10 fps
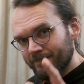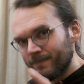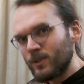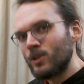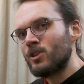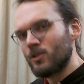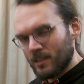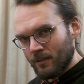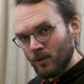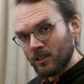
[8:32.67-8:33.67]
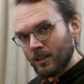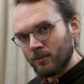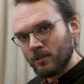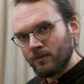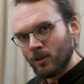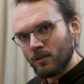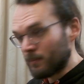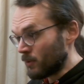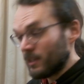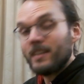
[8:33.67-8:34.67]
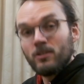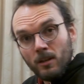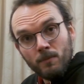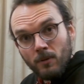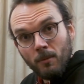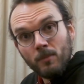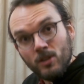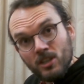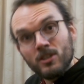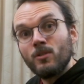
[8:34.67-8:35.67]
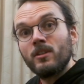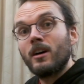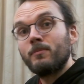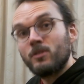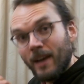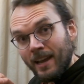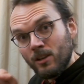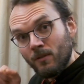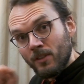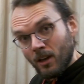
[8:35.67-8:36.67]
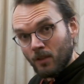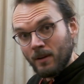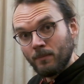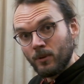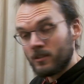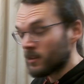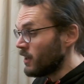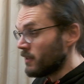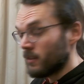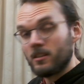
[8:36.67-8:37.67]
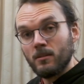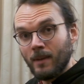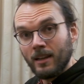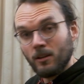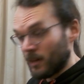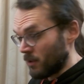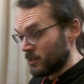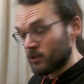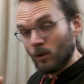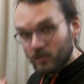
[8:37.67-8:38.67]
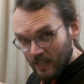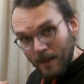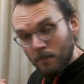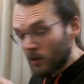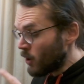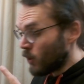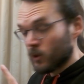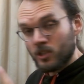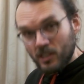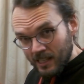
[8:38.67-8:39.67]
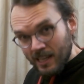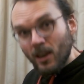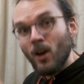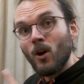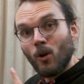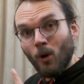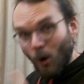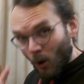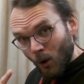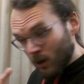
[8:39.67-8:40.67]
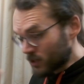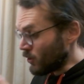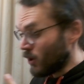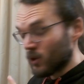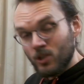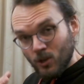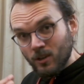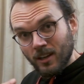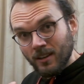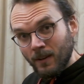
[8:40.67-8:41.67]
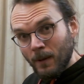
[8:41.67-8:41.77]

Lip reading: you shouldn't have hooked it up to the phono input. It's not a problem, you just hook it up to any of the other inputs. Doesn't matter whether it's called tape, or CD, or aux, or tuner,